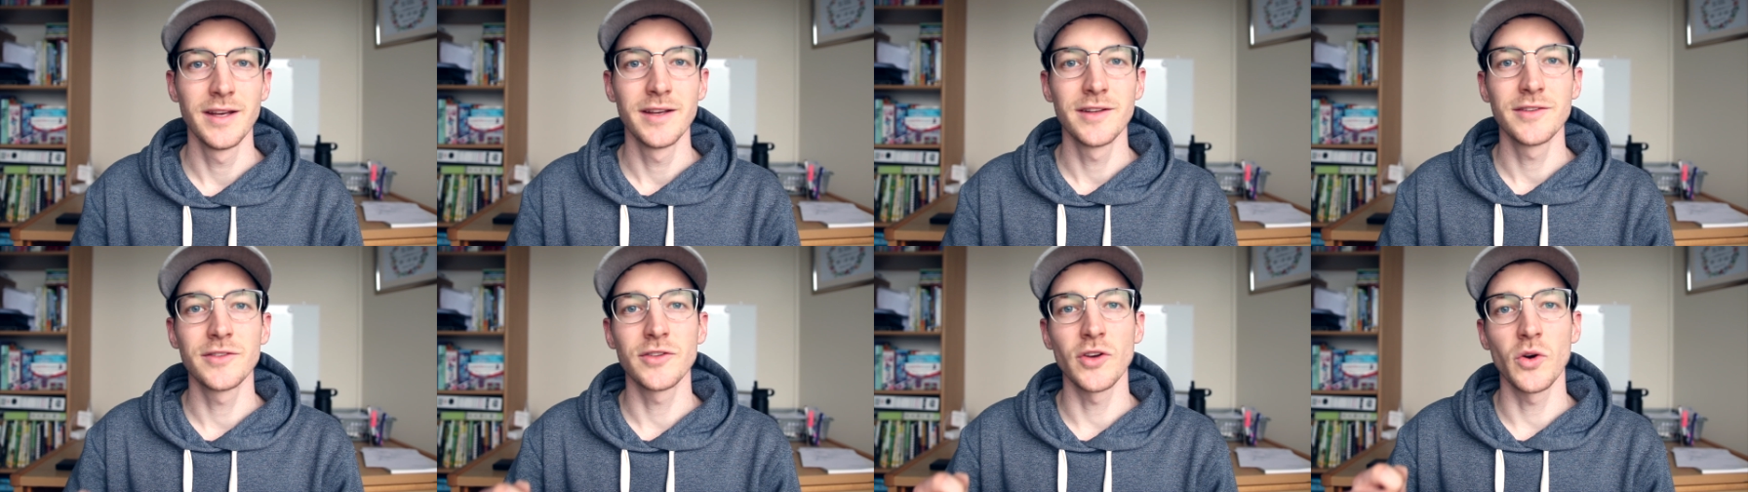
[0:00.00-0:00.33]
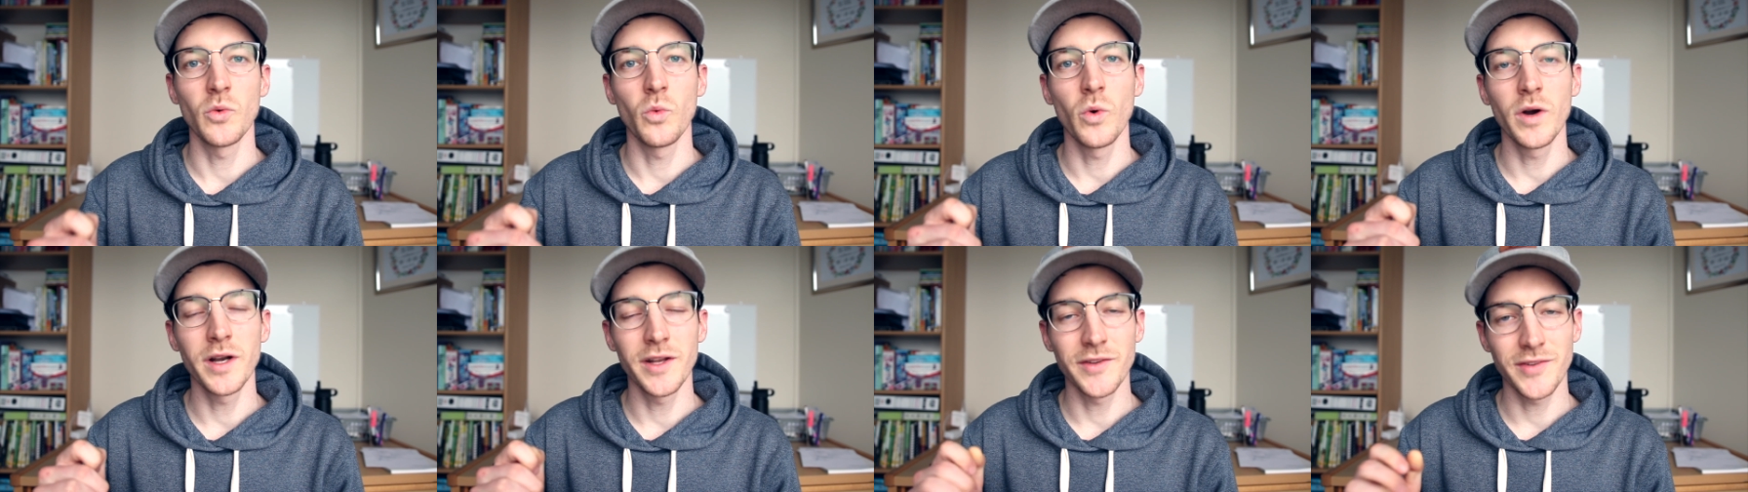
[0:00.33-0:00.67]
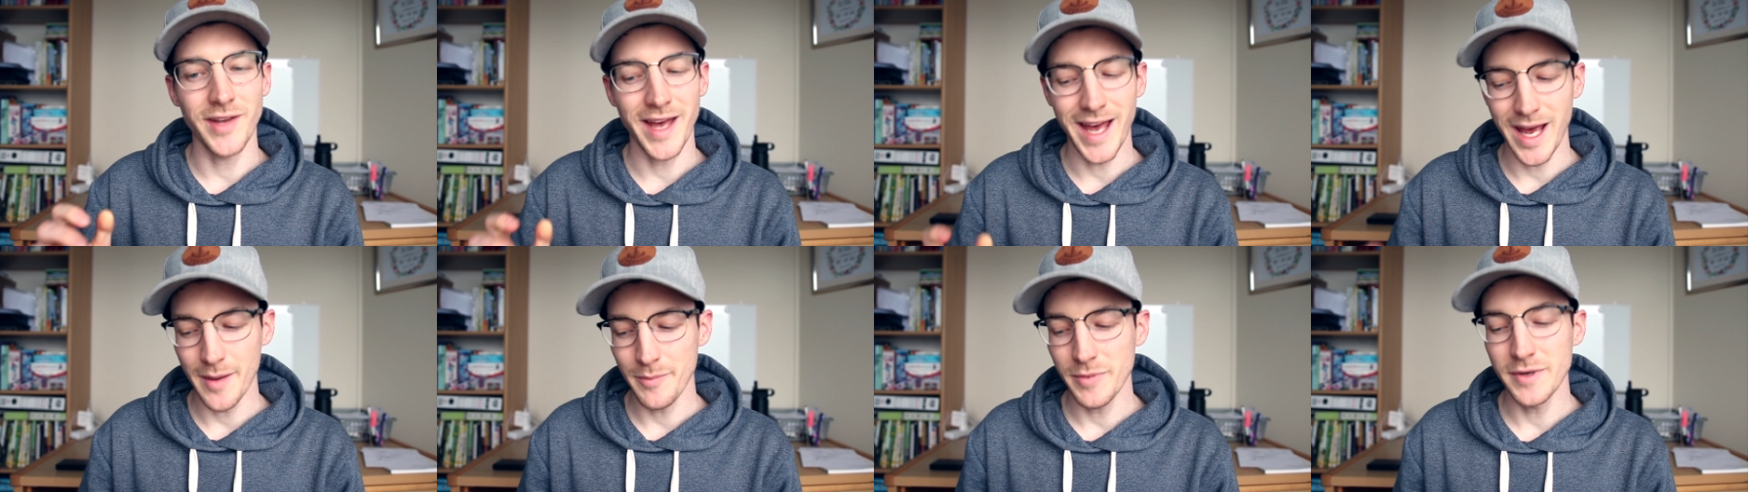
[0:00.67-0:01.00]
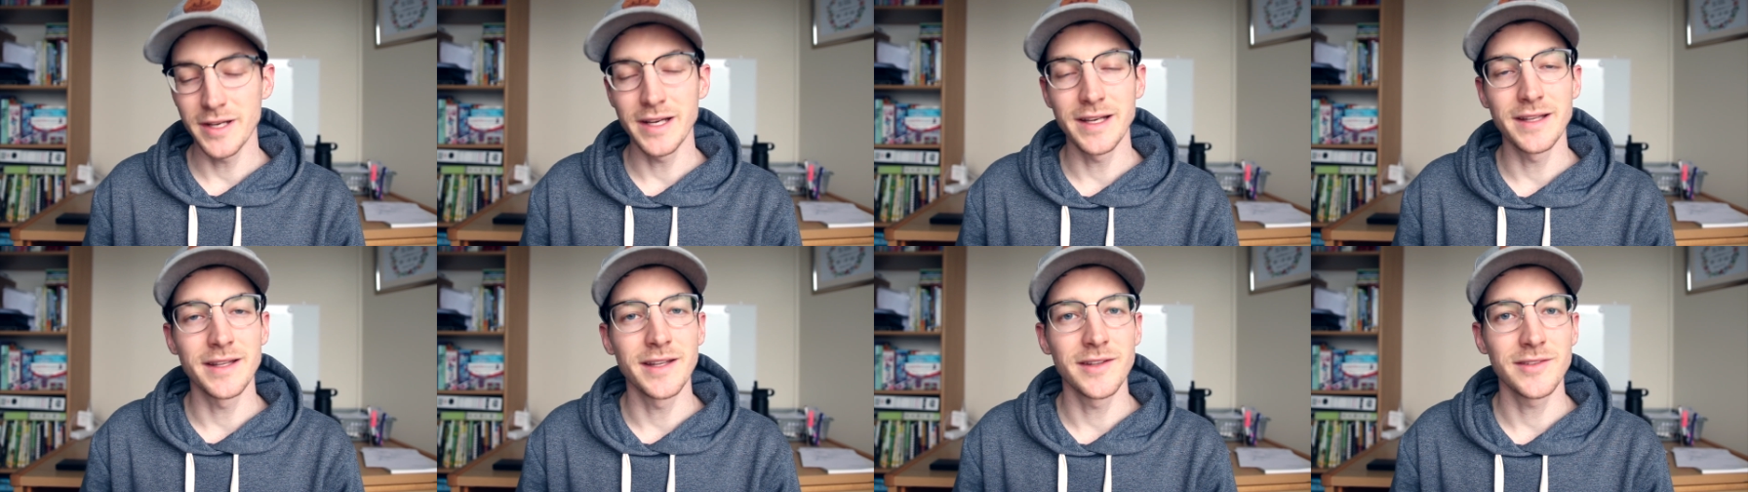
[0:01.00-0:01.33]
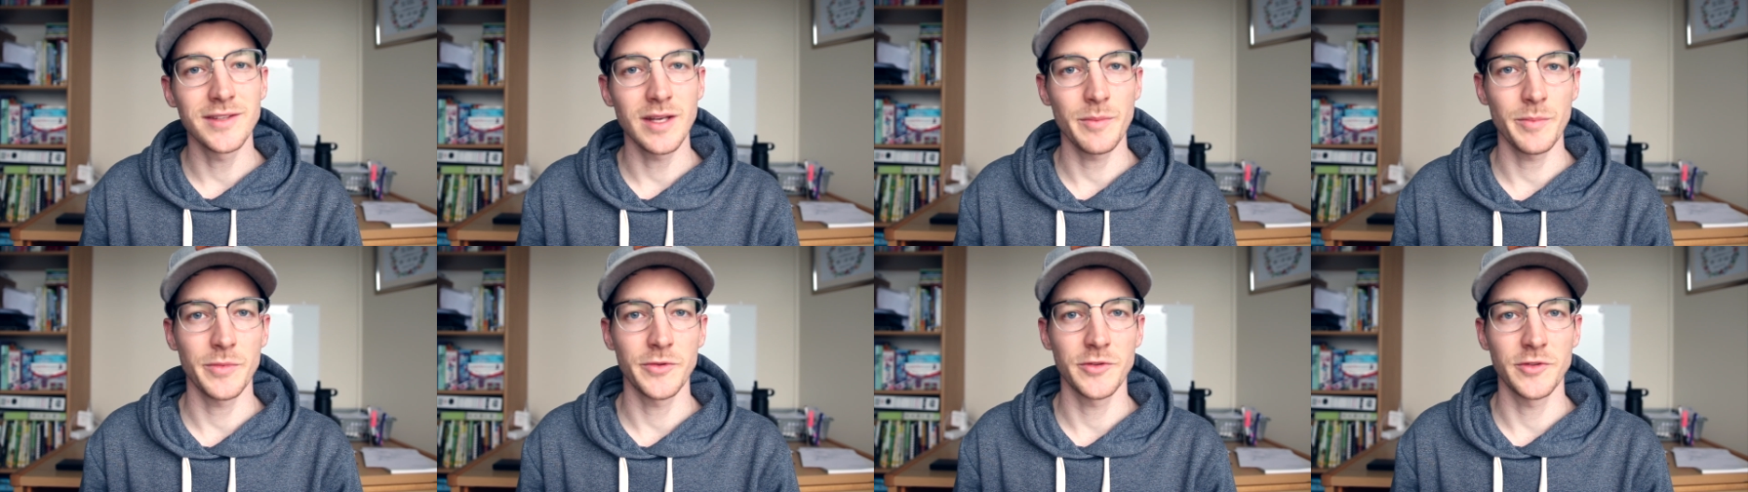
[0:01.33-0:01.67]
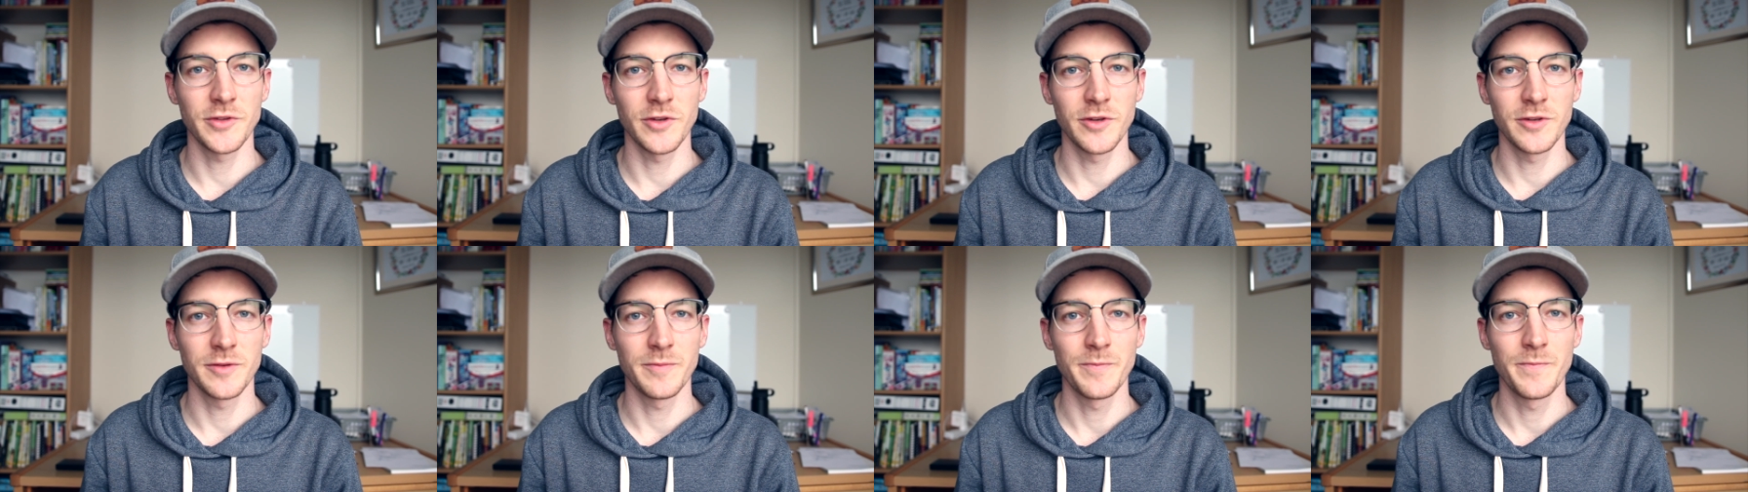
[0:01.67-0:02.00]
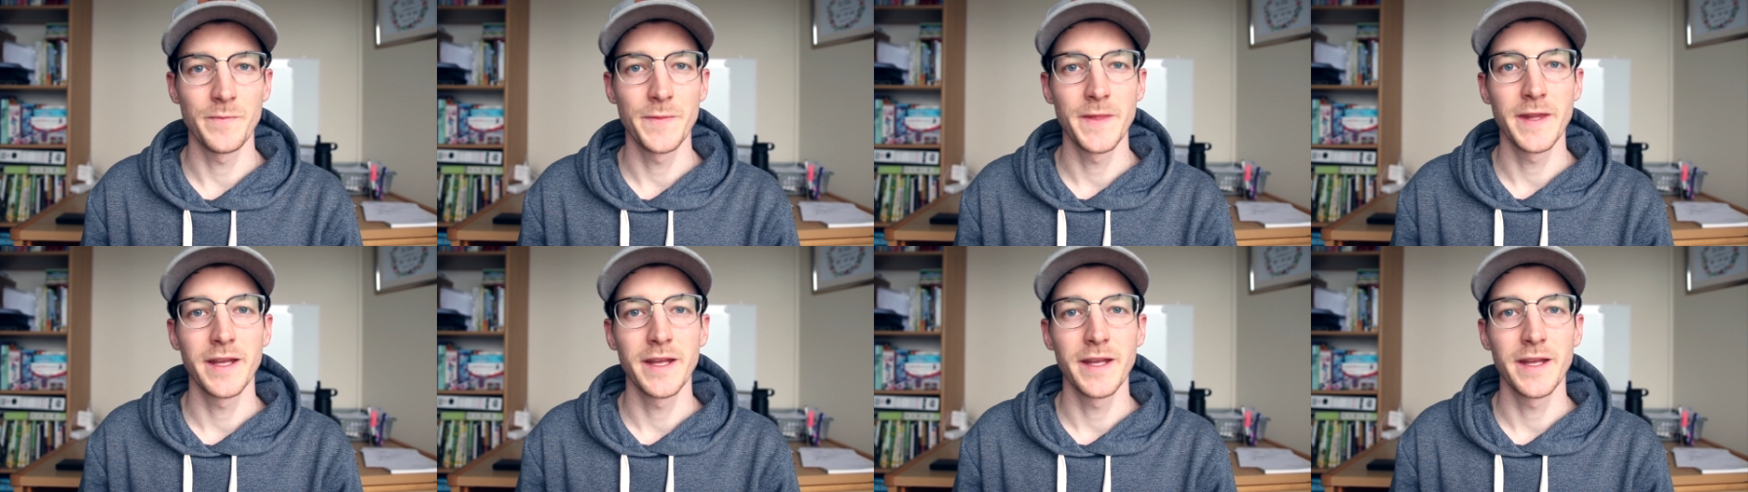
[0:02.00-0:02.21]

So what is happening in this episode